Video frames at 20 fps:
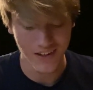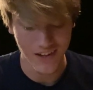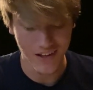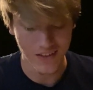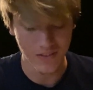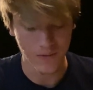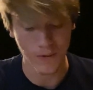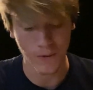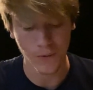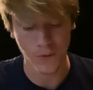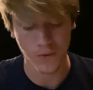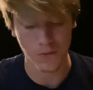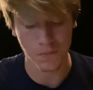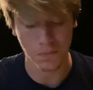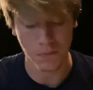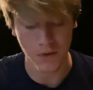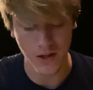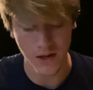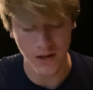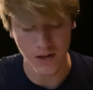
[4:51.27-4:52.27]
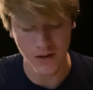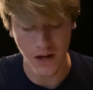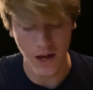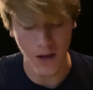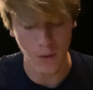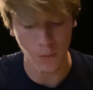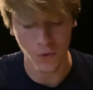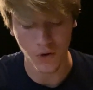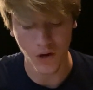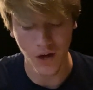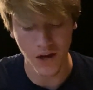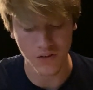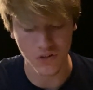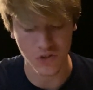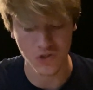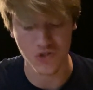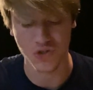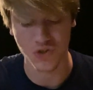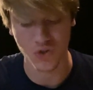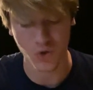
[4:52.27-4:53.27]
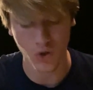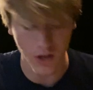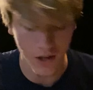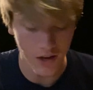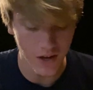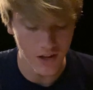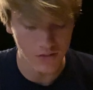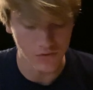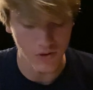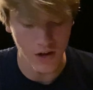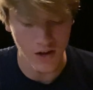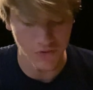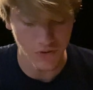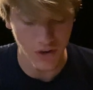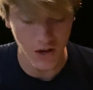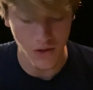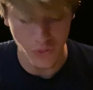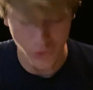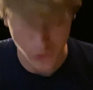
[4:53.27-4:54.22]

And the Lord replied, I will not destroy it if I find